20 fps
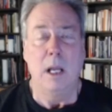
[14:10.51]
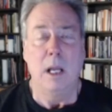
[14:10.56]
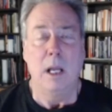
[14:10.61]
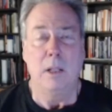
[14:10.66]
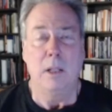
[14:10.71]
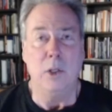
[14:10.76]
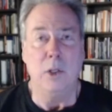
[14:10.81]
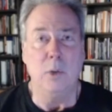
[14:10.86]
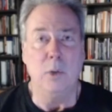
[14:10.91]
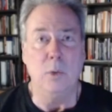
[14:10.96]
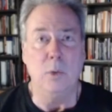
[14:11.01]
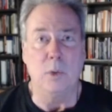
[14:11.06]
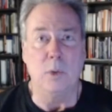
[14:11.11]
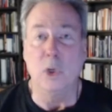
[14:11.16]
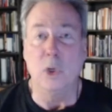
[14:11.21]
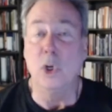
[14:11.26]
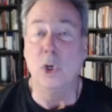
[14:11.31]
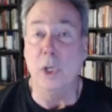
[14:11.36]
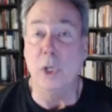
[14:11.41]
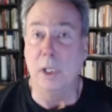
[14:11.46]
you
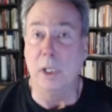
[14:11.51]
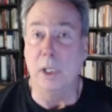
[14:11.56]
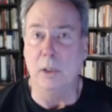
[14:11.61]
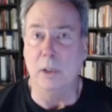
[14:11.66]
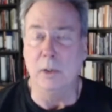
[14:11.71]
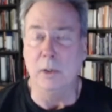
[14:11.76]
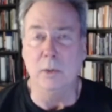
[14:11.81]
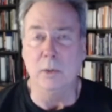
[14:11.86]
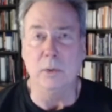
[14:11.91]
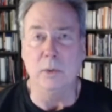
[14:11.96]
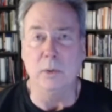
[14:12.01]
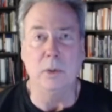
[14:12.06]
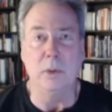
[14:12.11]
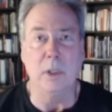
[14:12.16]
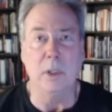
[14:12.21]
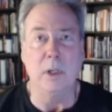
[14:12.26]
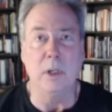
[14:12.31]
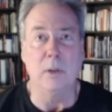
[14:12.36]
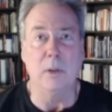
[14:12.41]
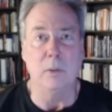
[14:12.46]
could lose,
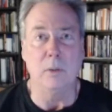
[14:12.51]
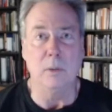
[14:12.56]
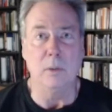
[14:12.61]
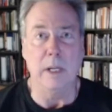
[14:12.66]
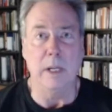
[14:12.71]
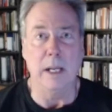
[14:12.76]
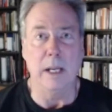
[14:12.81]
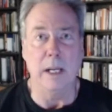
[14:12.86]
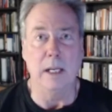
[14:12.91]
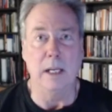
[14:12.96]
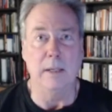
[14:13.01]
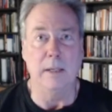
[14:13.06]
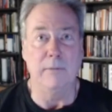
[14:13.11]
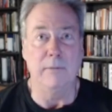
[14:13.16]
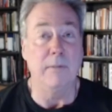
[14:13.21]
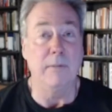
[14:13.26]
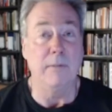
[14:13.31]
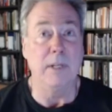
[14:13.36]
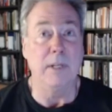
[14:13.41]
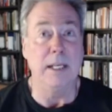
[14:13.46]

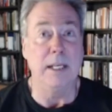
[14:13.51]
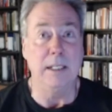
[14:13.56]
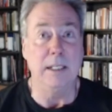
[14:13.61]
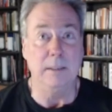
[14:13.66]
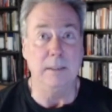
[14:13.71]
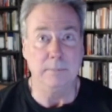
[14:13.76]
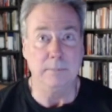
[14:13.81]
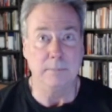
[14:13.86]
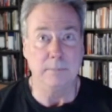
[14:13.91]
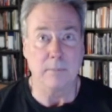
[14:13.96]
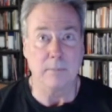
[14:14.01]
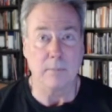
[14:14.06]
15